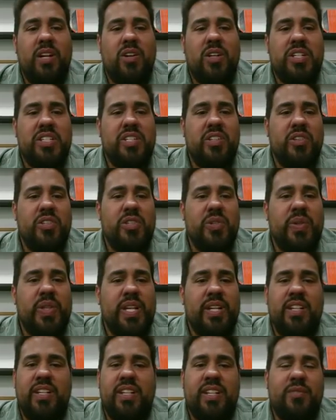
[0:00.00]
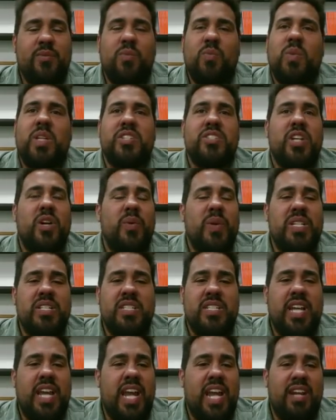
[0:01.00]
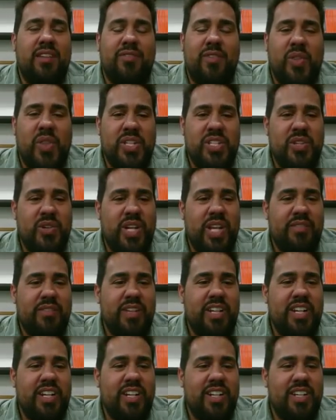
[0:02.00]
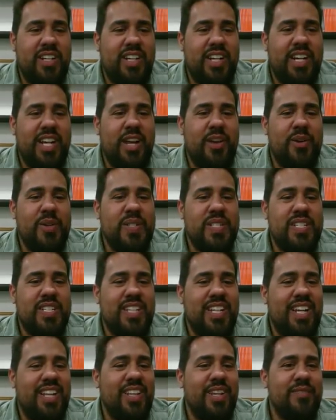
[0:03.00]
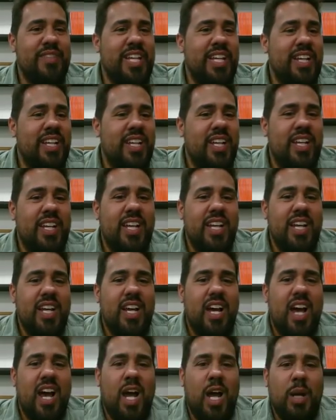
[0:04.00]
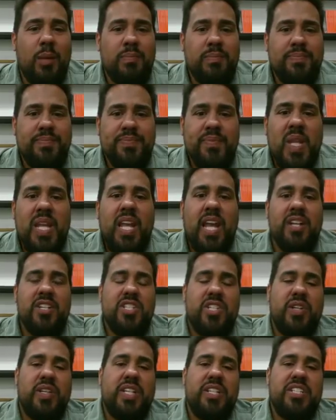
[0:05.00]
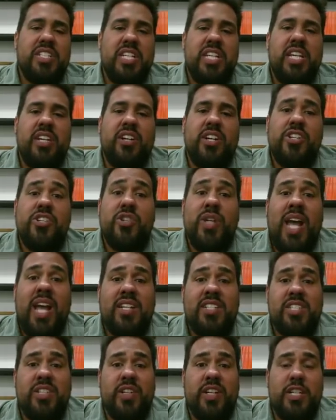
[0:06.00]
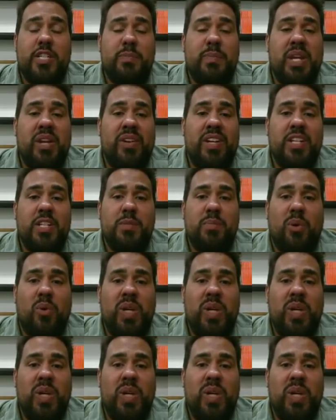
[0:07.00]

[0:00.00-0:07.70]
know, because they'll do that. You know, there's always a handful that do it every year, and I love that. And so you can see here it tracks their experience